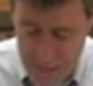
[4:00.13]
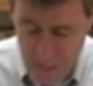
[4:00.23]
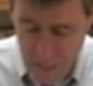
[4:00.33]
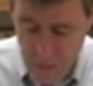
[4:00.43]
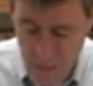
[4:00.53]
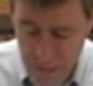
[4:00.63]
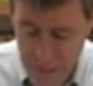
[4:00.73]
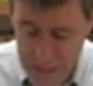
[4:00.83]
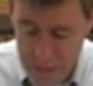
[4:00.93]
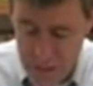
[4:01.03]
and in
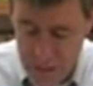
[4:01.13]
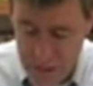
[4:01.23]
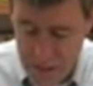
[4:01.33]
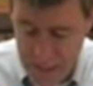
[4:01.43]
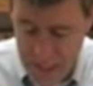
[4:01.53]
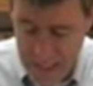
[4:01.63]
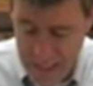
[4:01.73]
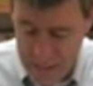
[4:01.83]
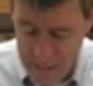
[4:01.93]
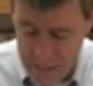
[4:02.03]
all ages and
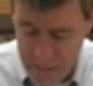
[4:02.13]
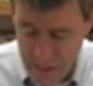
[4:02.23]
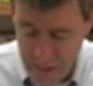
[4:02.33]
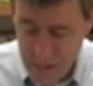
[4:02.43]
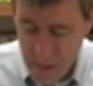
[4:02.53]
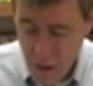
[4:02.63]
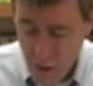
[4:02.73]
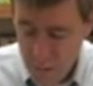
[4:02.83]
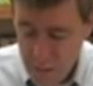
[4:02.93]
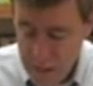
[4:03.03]
lands, the
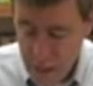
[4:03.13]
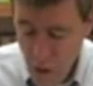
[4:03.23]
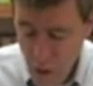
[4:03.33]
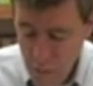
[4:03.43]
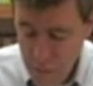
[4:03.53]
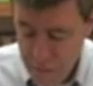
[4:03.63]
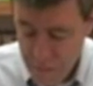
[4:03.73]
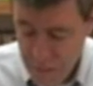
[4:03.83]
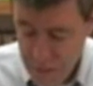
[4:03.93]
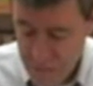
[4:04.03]
only hope
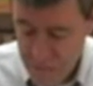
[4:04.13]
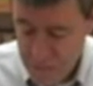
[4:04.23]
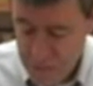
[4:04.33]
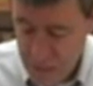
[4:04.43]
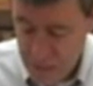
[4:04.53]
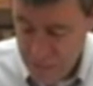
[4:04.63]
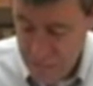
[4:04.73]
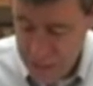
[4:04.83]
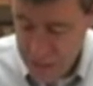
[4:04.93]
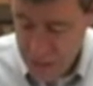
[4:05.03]
of men for
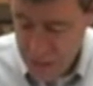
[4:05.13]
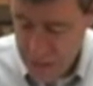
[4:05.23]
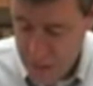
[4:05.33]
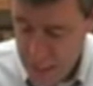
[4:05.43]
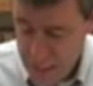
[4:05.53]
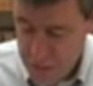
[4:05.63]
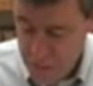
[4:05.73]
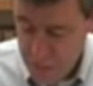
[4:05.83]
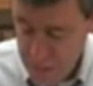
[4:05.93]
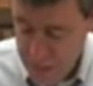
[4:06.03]
salvation
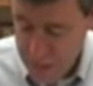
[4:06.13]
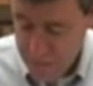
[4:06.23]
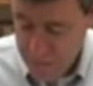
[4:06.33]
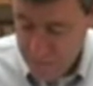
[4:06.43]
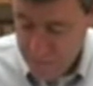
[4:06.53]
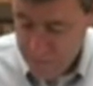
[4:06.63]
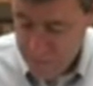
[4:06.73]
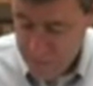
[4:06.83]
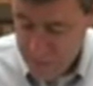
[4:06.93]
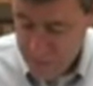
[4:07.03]
has been
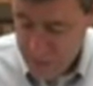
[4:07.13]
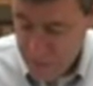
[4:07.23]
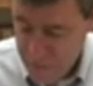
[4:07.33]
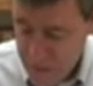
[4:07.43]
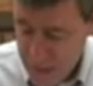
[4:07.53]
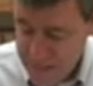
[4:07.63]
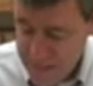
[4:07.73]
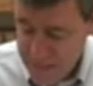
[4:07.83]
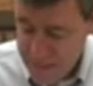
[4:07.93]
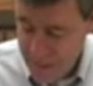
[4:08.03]
the
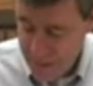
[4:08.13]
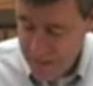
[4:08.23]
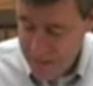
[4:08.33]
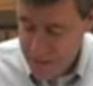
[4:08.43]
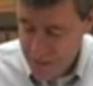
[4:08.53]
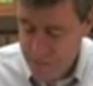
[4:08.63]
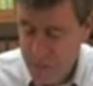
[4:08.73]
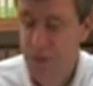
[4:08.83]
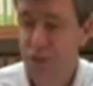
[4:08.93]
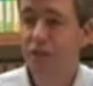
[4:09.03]
fact that God is a
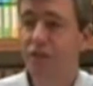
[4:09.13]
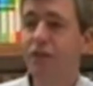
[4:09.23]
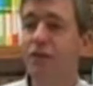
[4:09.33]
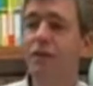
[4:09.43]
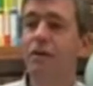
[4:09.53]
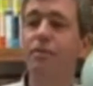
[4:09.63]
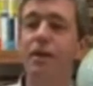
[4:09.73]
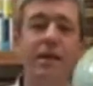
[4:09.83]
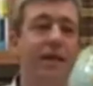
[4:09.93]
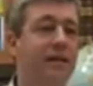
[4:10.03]
merciful
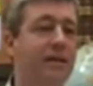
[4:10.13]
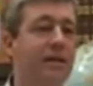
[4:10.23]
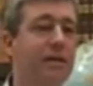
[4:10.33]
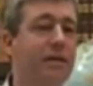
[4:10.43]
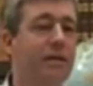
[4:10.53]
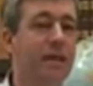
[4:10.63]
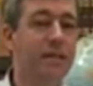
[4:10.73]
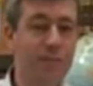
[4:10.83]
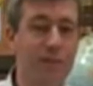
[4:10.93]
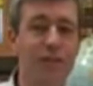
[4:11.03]
being.
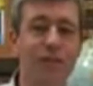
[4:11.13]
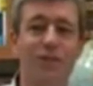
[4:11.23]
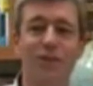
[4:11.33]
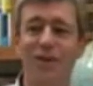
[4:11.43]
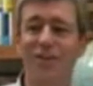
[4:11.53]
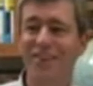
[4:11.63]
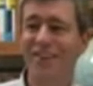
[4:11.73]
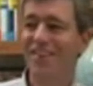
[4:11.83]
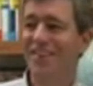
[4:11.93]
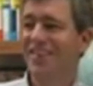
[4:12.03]
That's missions right
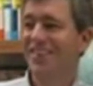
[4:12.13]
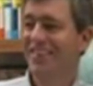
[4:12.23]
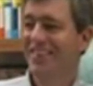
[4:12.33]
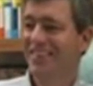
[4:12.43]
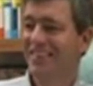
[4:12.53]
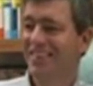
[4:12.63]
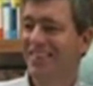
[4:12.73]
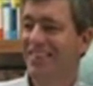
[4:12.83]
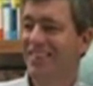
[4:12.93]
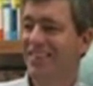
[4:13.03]
there.
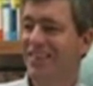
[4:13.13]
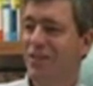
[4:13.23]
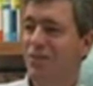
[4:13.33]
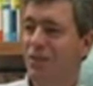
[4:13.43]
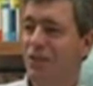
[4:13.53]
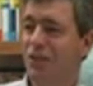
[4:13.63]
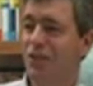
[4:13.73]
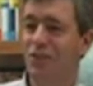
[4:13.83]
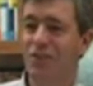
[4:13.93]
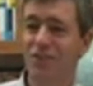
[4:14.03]
That's
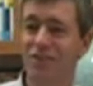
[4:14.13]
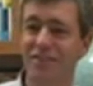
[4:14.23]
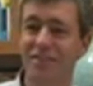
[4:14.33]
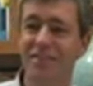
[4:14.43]
missions.